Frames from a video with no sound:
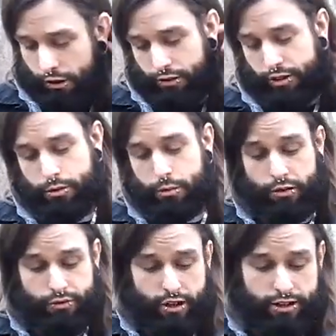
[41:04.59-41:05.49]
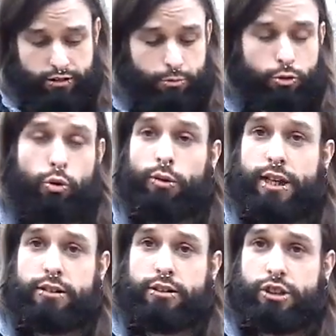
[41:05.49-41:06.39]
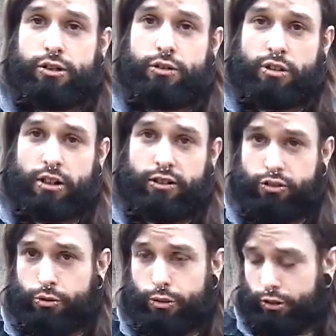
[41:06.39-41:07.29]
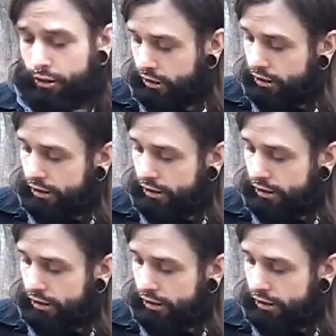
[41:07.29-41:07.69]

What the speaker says: I think it would have had some cooldown issues a lot sooner.